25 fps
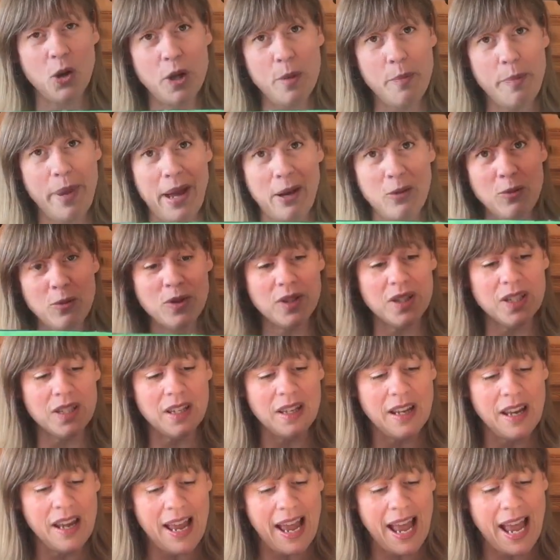the belt
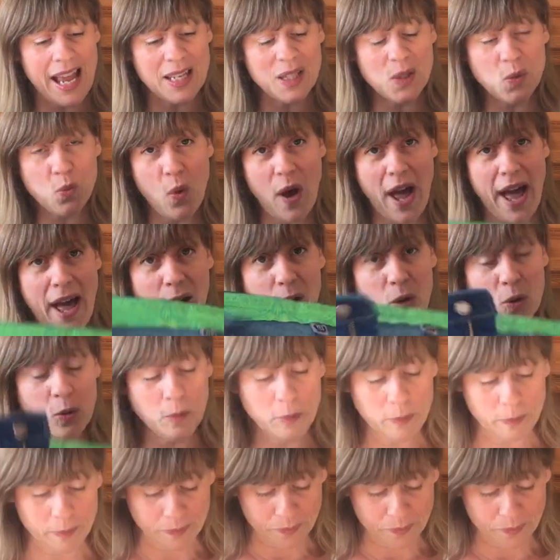as well.